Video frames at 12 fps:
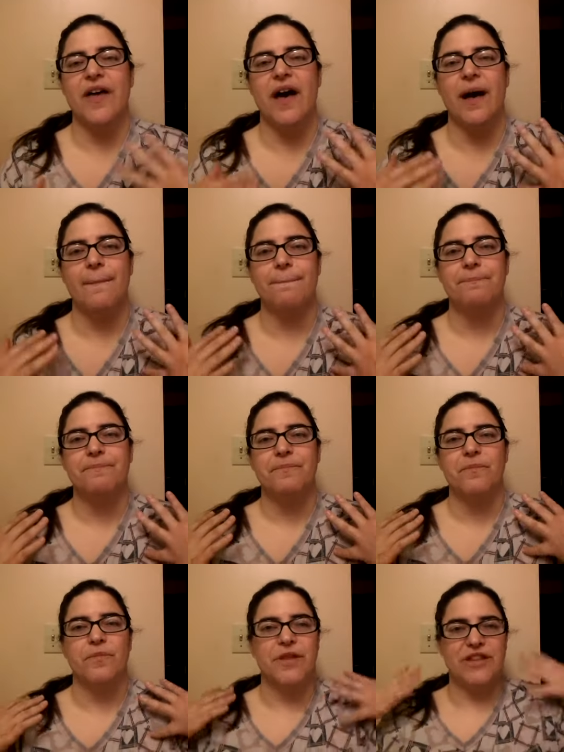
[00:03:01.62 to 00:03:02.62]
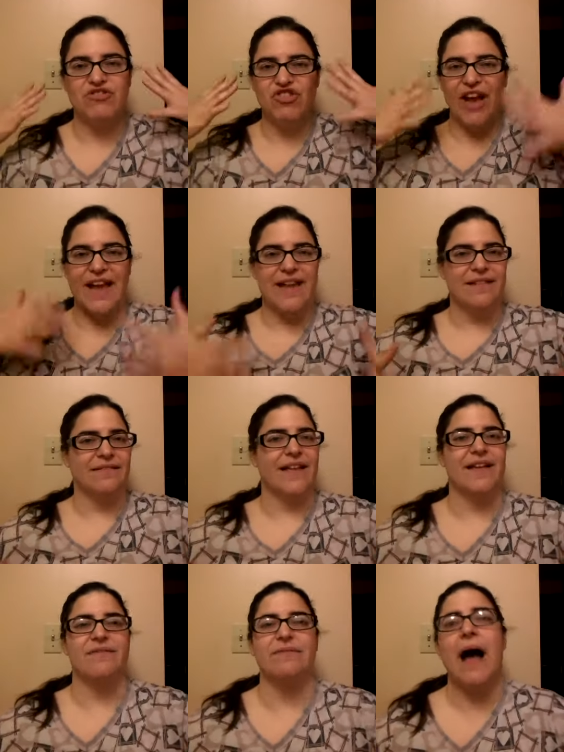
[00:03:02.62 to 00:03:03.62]
a giant
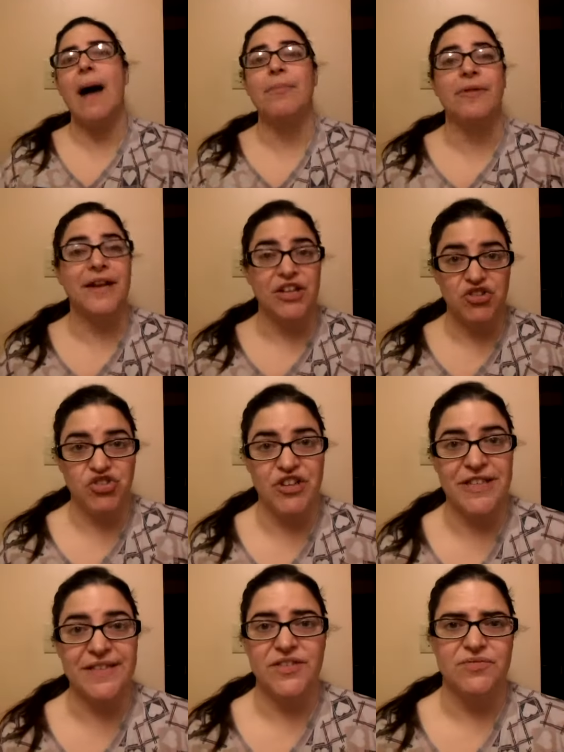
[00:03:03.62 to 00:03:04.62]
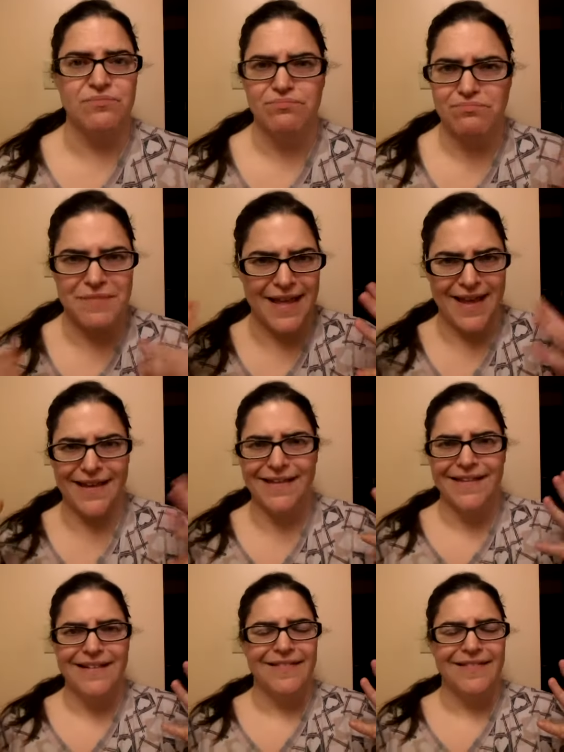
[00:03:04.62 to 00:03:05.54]
like operating sheet thing,